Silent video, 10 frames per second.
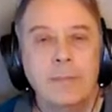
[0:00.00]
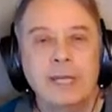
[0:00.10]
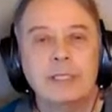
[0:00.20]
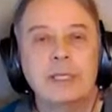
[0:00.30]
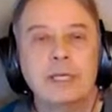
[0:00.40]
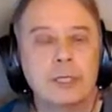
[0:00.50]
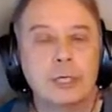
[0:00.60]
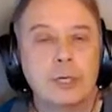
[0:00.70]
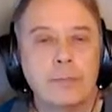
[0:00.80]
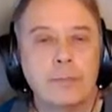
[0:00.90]
My
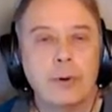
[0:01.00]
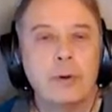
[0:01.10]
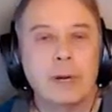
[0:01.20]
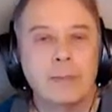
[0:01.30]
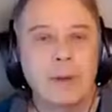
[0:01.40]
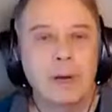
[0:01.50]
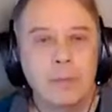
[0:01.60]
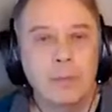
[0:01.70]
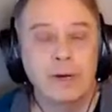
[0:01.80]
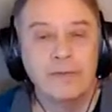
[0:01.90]
signature program,
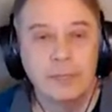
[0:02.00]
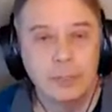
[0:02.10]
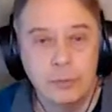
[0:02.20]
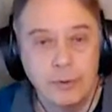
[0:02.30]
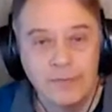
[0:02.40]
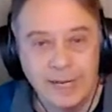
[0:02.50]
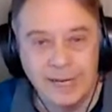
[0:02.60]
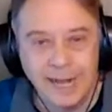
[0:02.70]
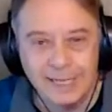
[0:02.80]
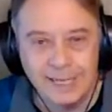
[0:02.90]
one of them is Groovin'
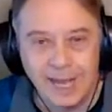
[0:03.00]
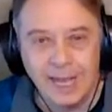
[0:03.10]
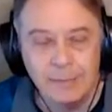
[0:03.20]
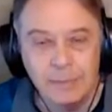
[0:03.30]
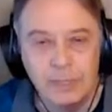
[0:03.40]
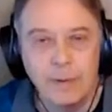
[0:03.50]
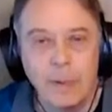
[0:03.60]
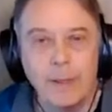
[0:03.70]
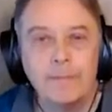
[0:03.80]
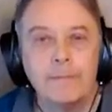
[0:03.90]
in Odd Times.
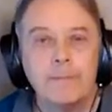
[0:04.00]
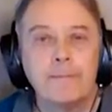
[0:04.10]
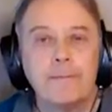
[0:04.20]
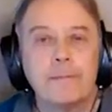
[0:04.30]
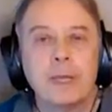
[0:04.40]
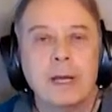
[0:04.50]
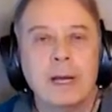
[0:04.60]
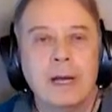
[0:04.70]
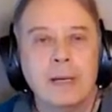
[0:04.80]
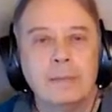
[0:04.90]

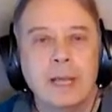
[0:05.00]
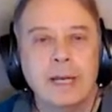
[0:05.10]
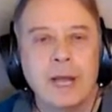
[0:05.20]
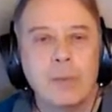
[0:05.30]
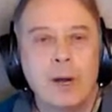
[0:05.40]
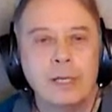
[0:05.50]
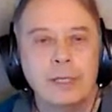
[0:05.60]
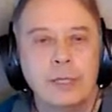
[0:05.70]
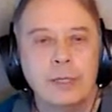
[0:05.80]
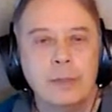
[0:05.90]
And I wanted
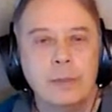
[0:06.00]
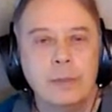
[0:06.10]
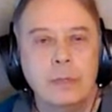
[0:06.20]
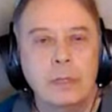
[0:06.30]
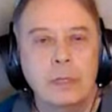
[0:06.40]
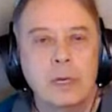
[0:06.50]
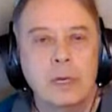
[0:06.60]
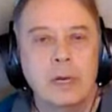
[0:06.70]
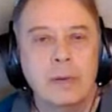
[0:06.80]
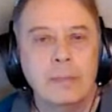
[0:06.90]
to
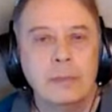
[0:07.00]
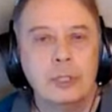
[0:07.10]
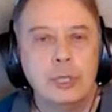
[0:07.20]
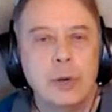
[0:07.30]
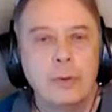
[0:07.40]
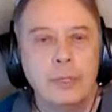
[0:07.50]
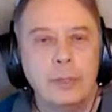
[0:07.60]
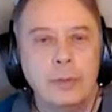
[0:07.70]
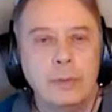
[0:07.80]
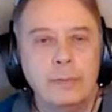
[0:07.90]
show
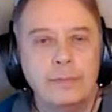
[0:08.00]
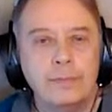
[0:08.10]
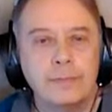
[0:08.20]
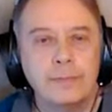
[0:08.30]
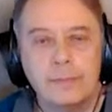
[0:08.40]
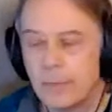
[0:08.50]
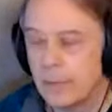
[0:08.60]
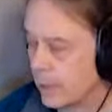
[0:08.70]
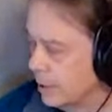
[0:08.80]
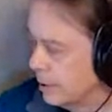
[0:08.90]
you
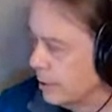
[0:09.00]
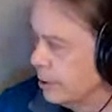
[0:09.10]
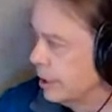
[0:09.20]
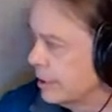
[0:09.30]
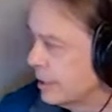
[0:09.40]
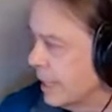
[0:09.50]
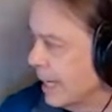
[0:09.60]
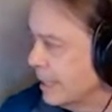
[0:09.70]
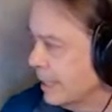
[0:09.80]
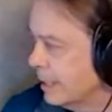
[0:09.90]
just
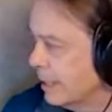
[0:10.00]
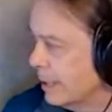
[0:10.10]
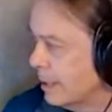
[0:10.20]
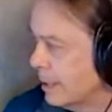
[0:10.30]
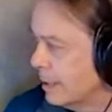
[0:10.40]
a